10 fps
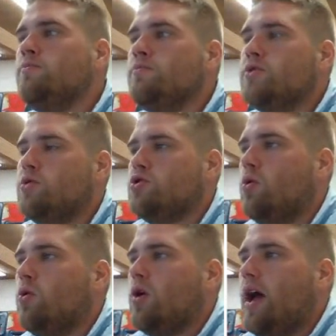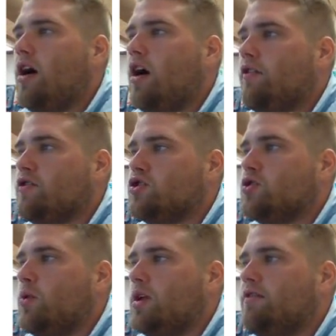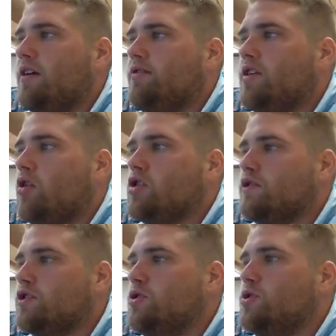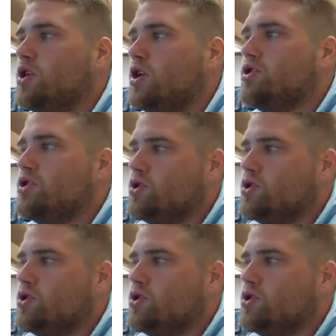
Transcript: So store A offers $25 for 2 shirts,